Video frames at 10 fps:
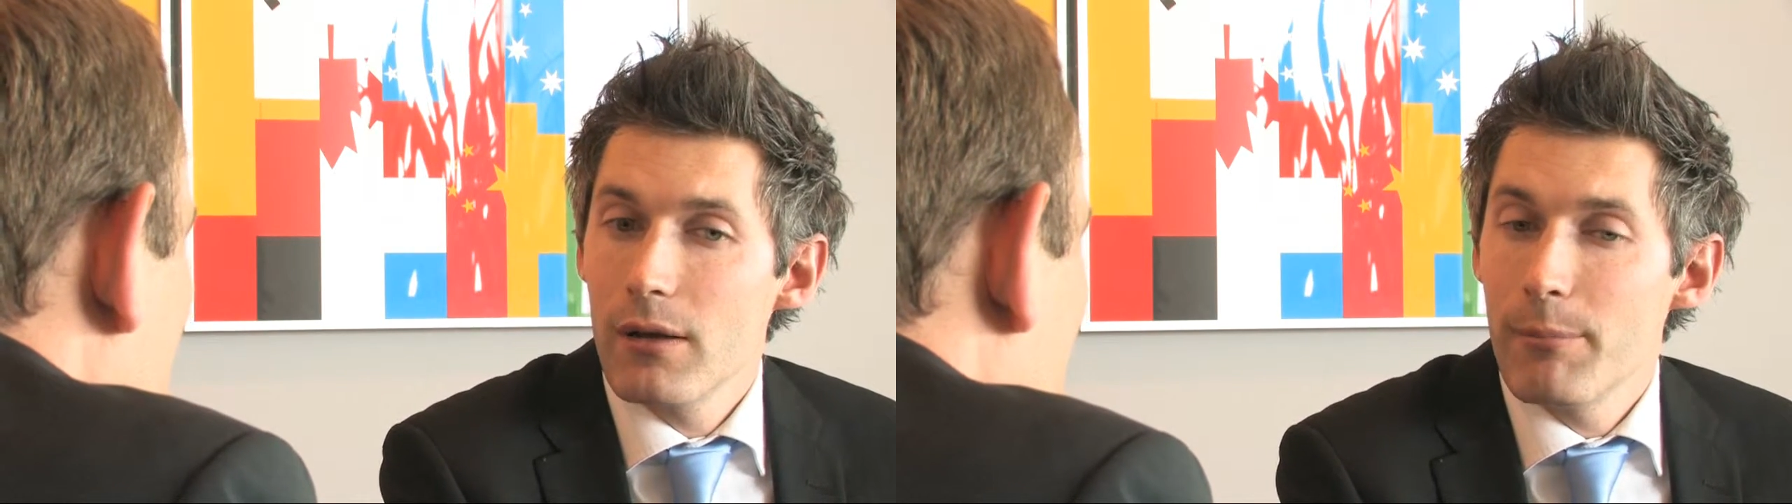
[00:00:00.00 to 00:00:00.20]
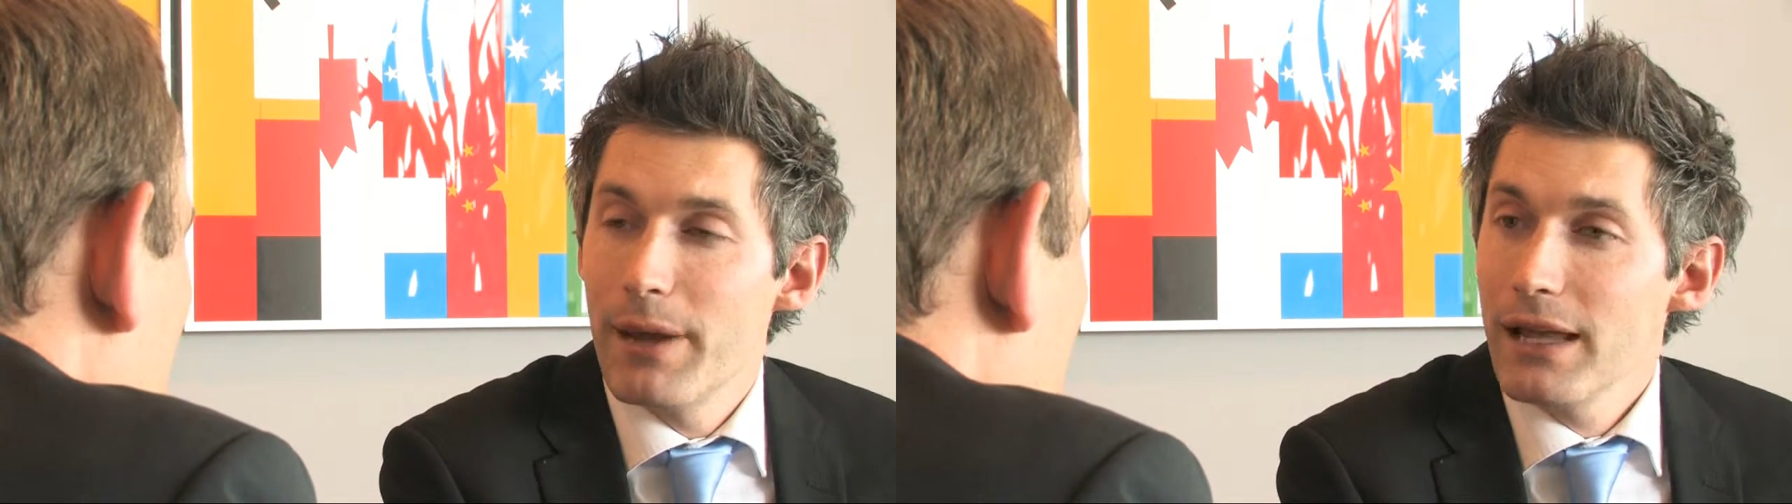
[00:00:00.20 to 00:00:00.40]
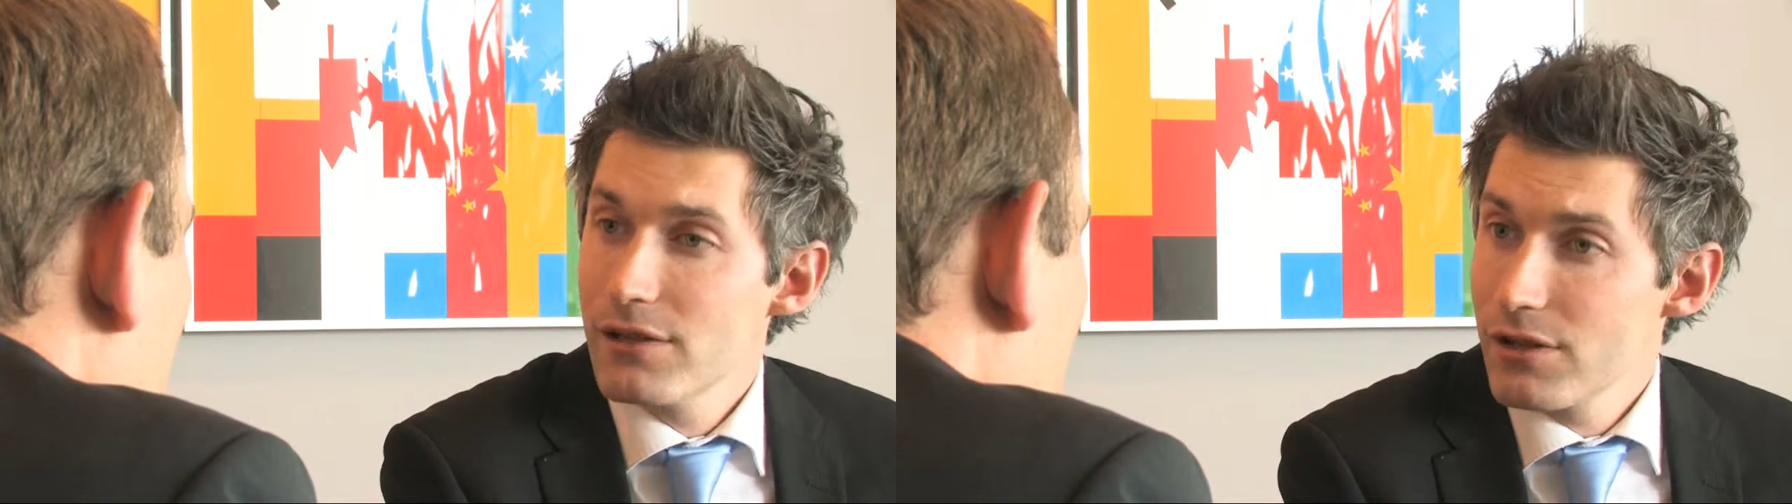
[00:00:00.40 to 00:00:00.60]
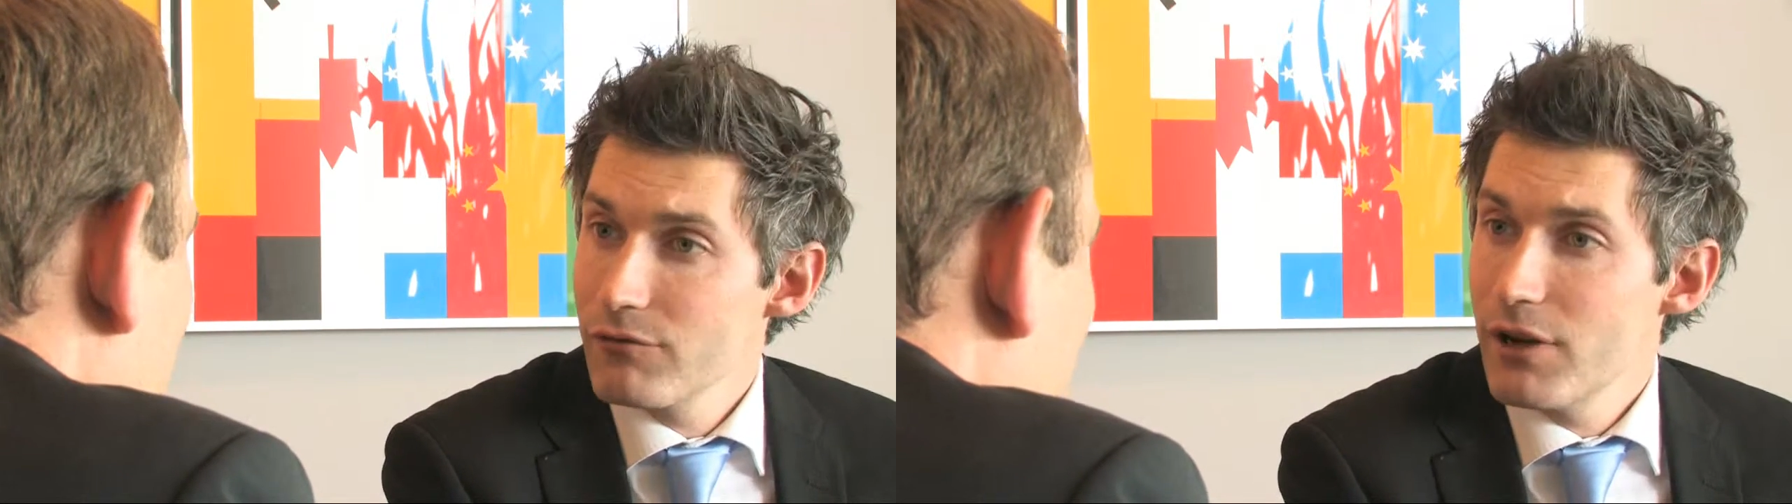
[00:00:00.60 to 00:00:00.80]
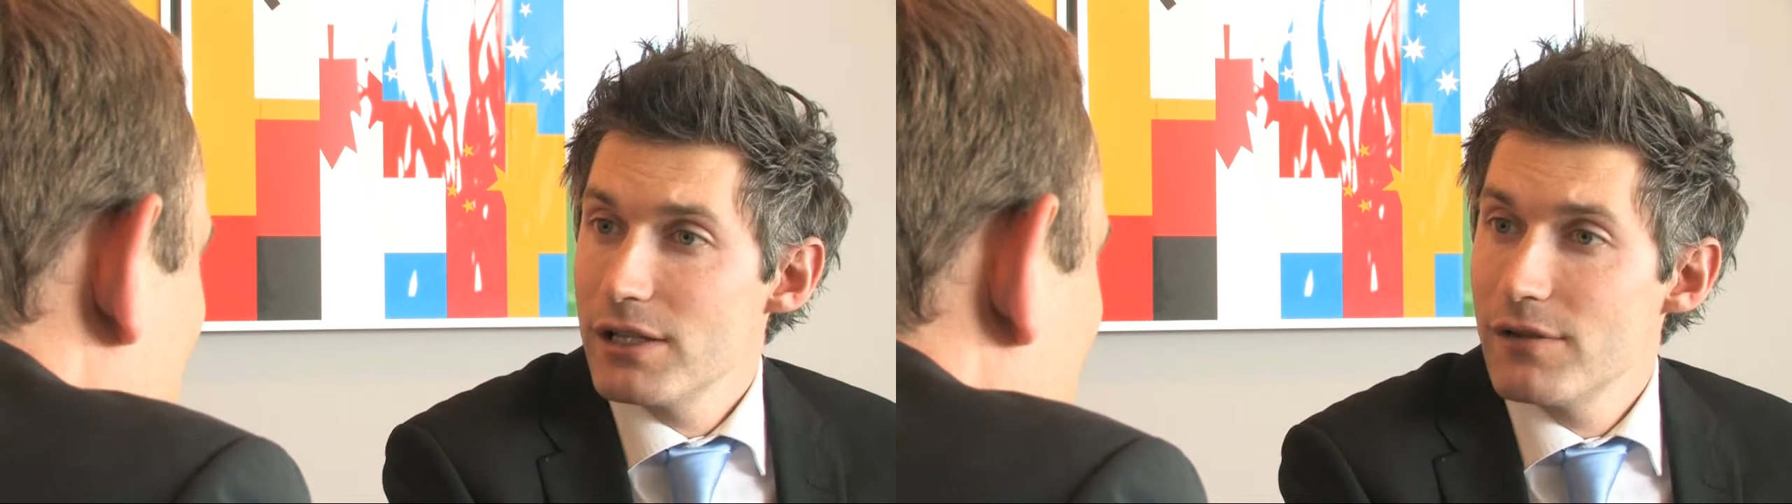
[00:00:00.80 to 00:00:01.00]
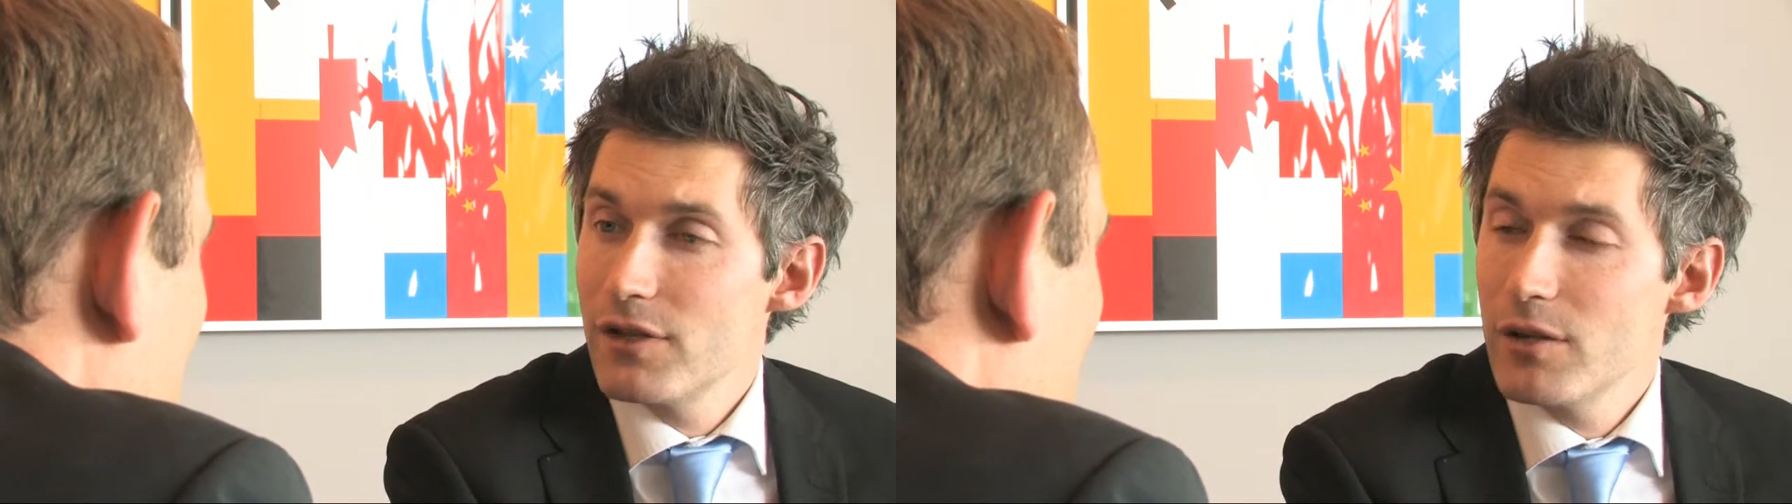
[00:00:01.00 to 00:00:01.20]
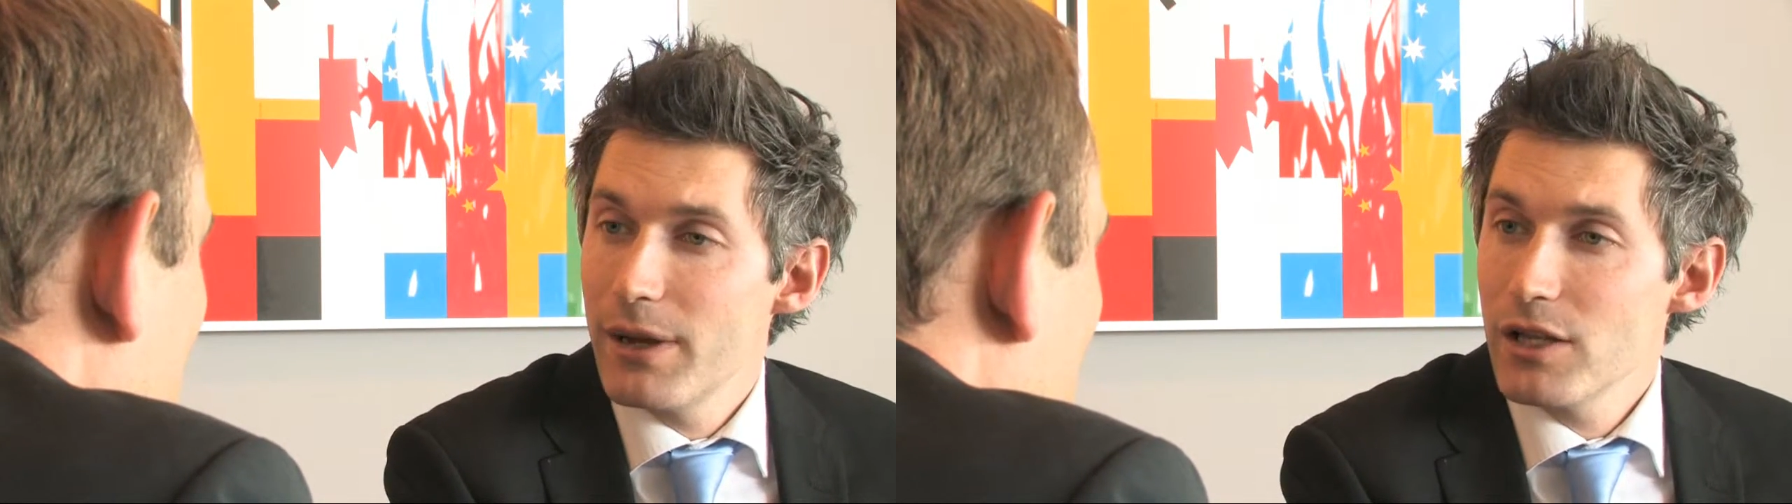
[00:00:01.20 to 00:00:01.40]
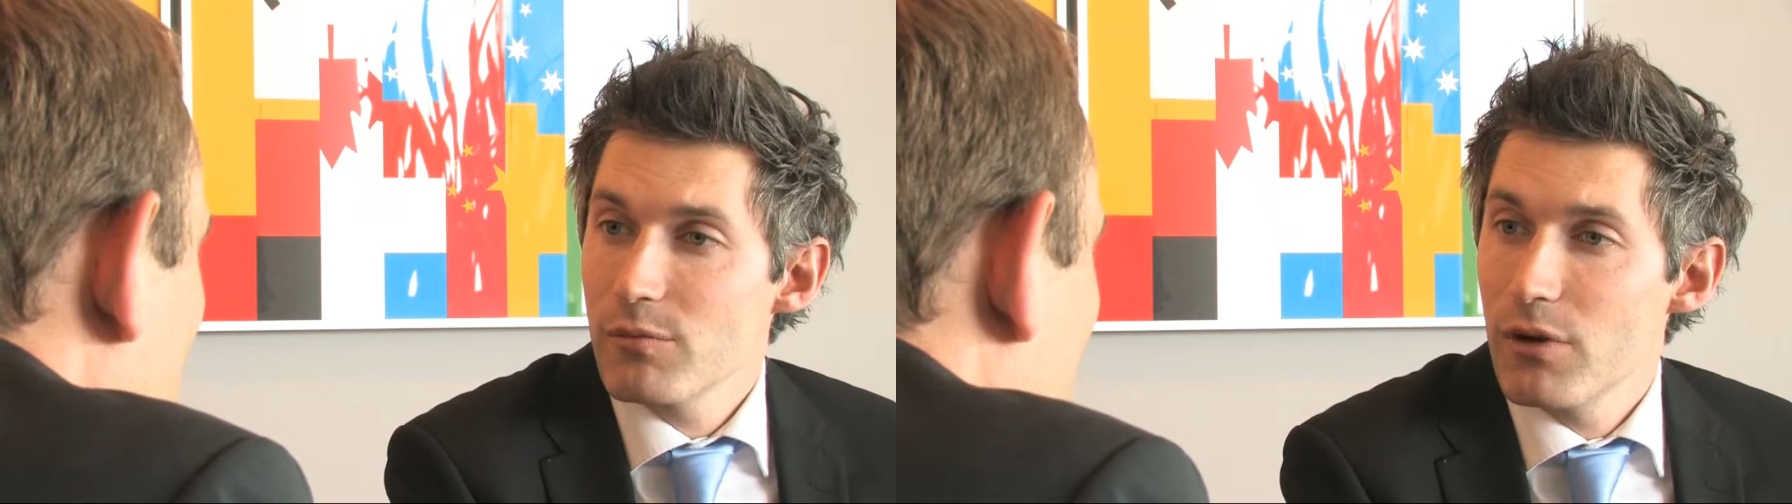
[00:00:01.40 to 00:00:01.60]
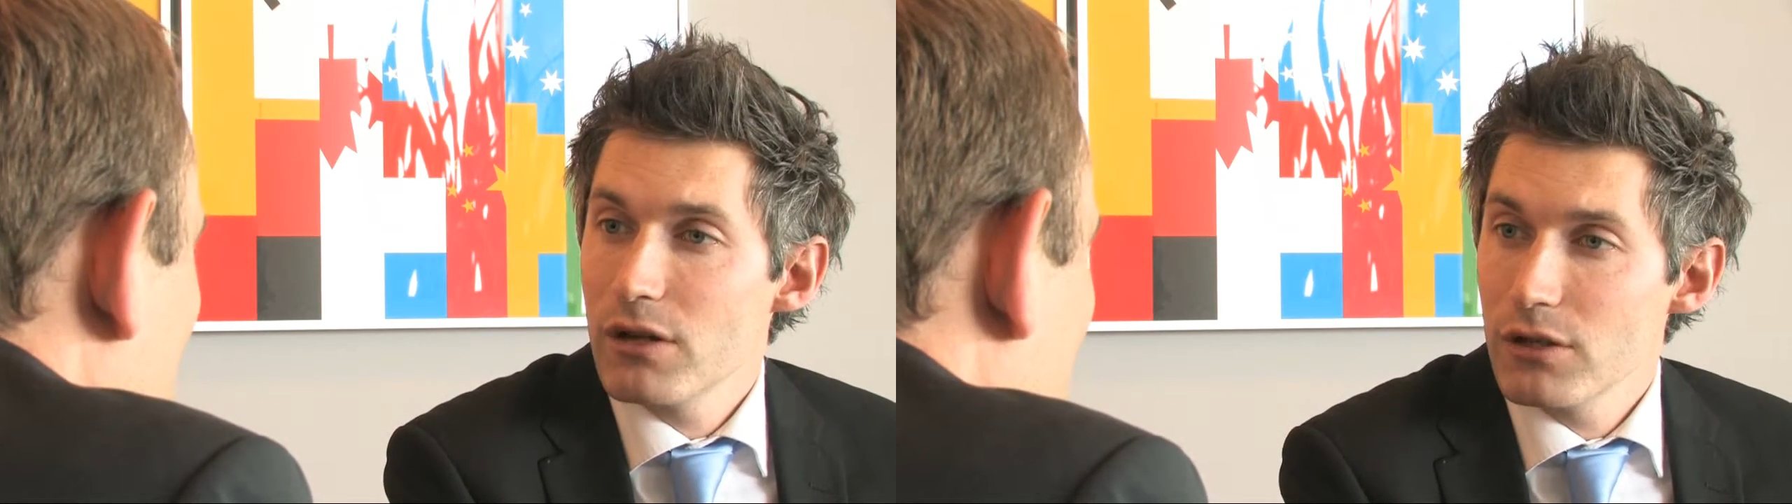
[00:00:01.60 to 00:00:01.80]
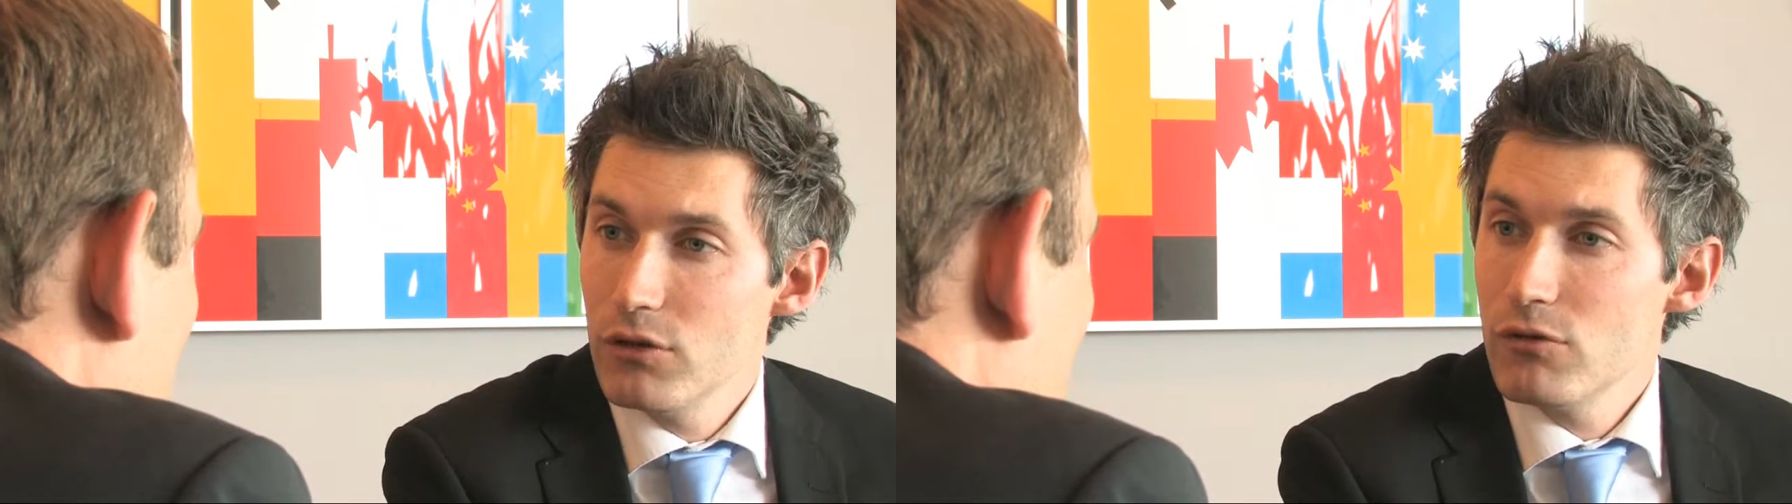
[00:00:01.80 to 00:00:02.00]
bets relative to the
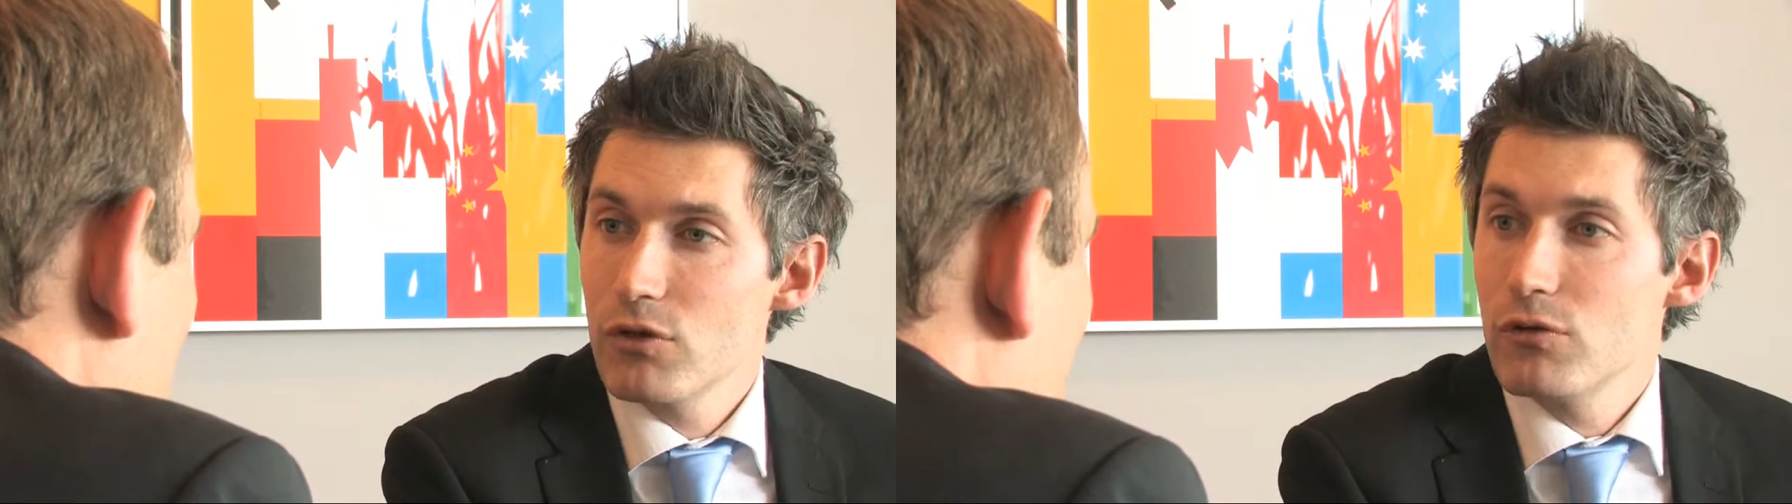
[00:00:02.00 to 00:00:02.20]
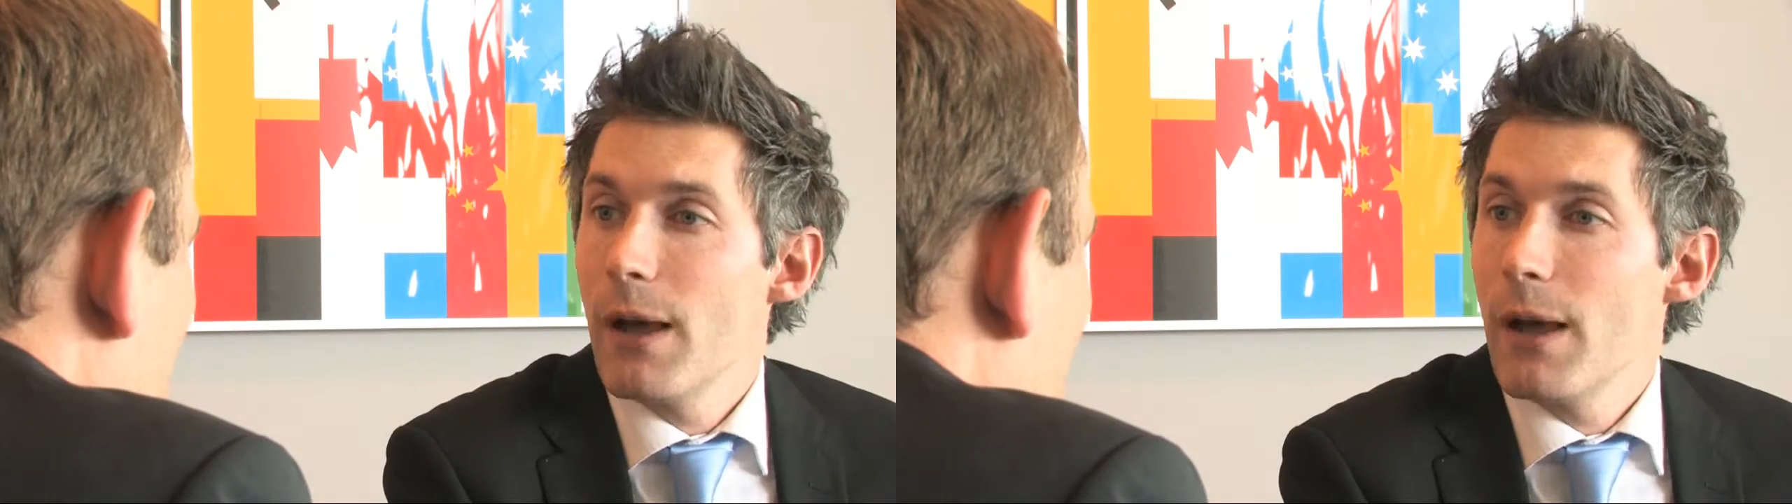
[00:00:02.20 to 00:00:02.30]
benchmark neutral,